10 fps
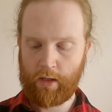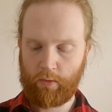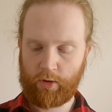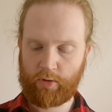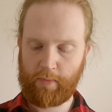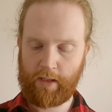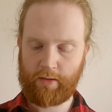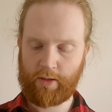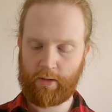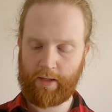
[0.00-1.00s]
which
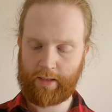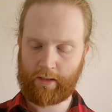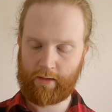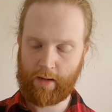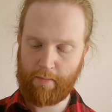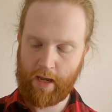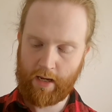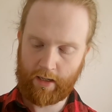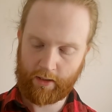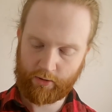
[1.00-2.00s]
means that they may
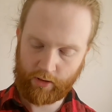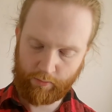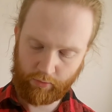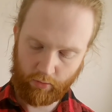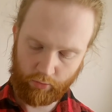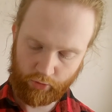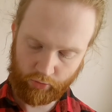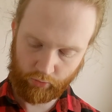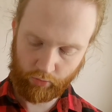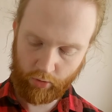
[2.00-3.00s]
actually
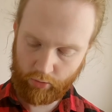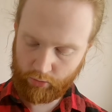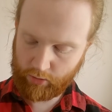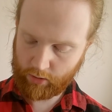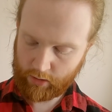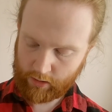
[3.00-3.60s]
protrude.